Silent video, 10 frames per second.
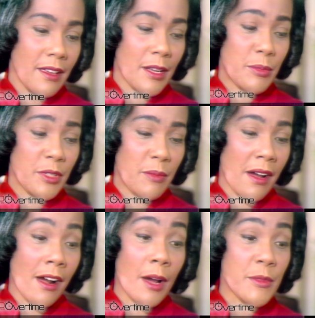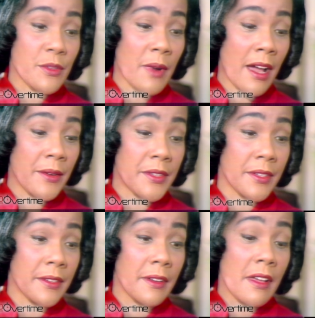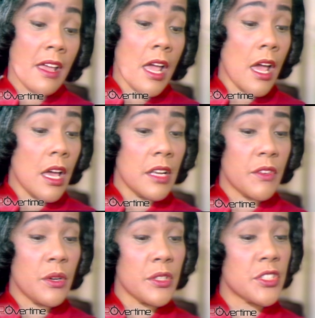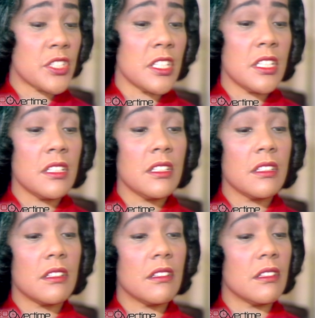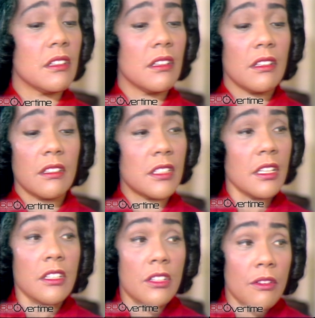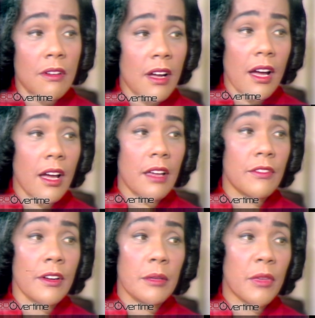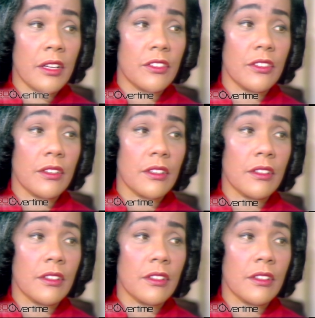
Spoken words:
And I put my arms around her. And of course, she didn't cry very much.